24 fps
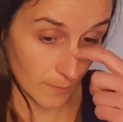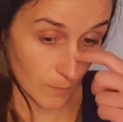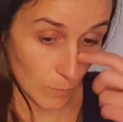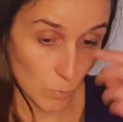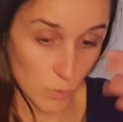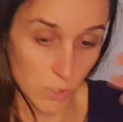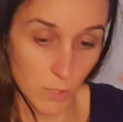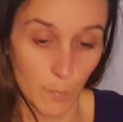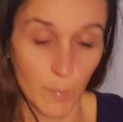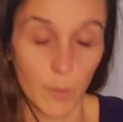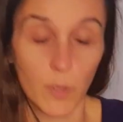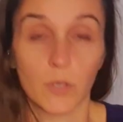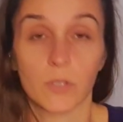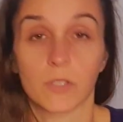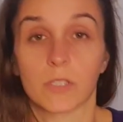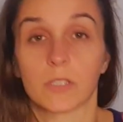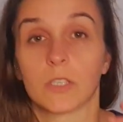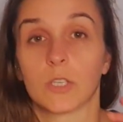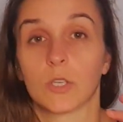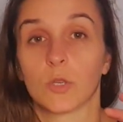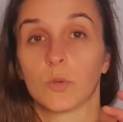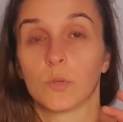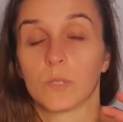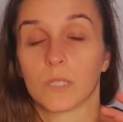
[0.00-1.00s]
was a person
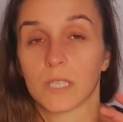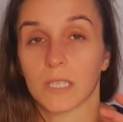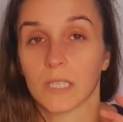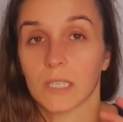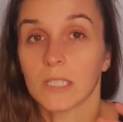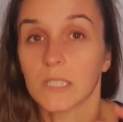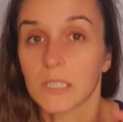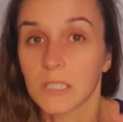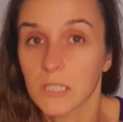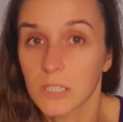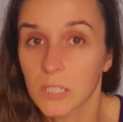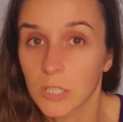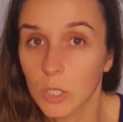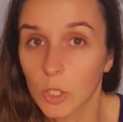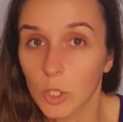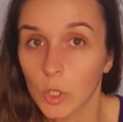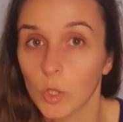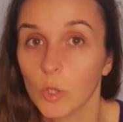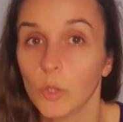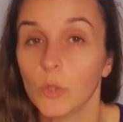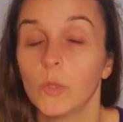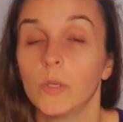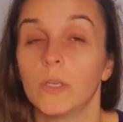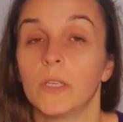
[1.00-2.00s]
who is
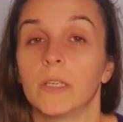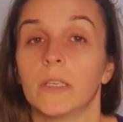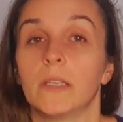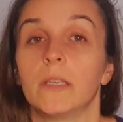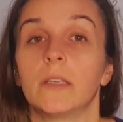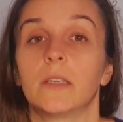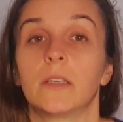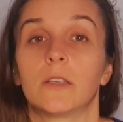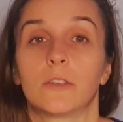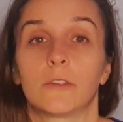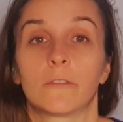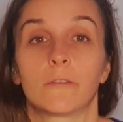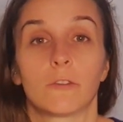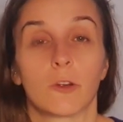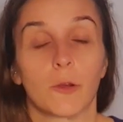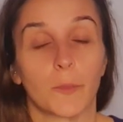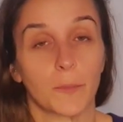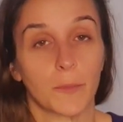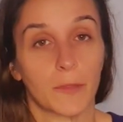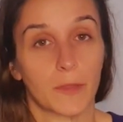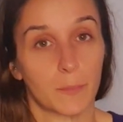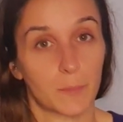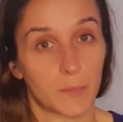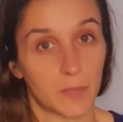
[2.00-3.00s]
excluded
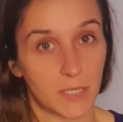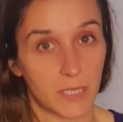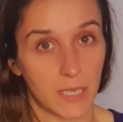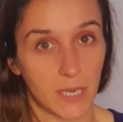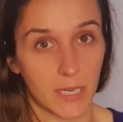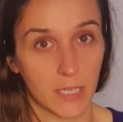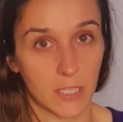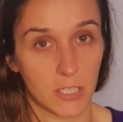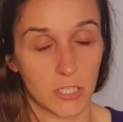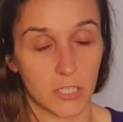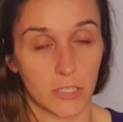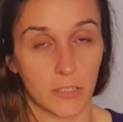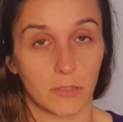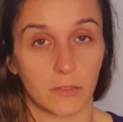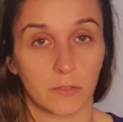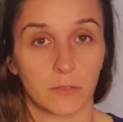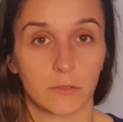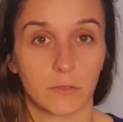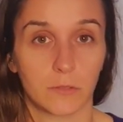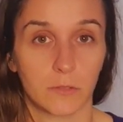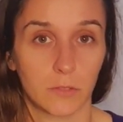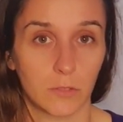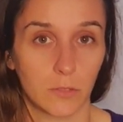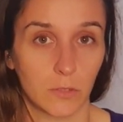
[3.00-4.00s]
from the protection
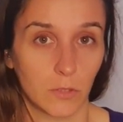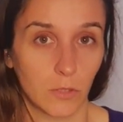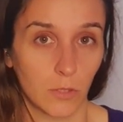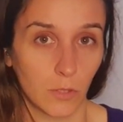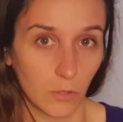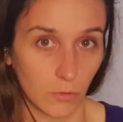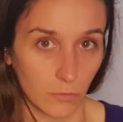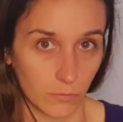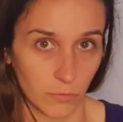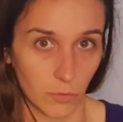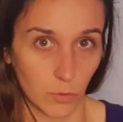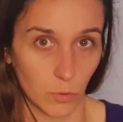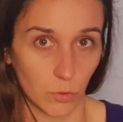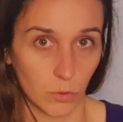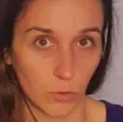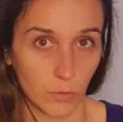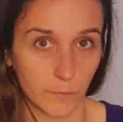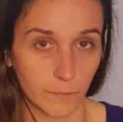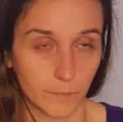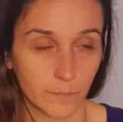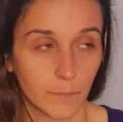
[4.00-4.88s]
of law,